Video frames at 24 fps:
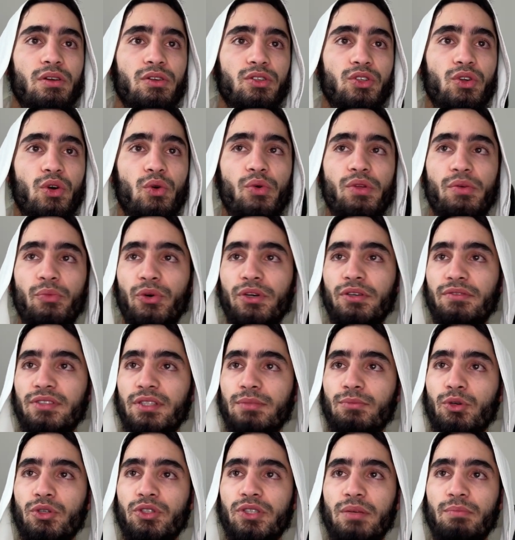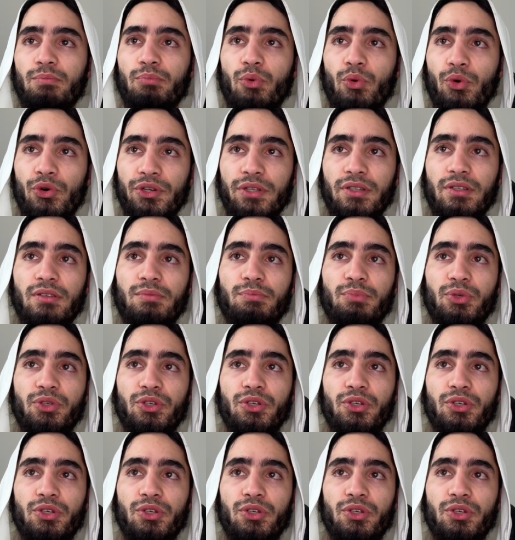one of the most important